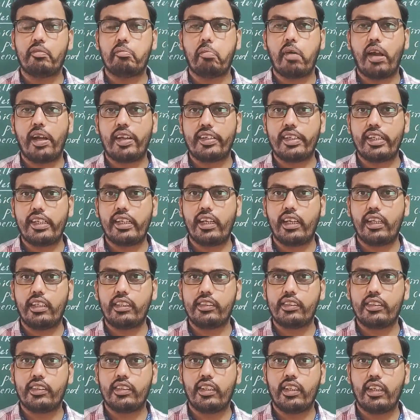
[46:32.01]

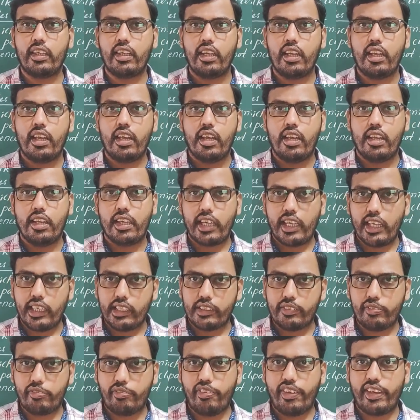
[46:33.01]
particles
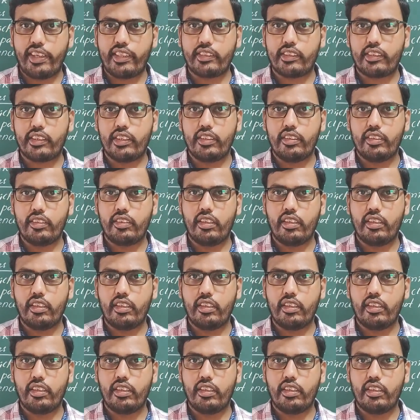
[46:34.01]
is fixed.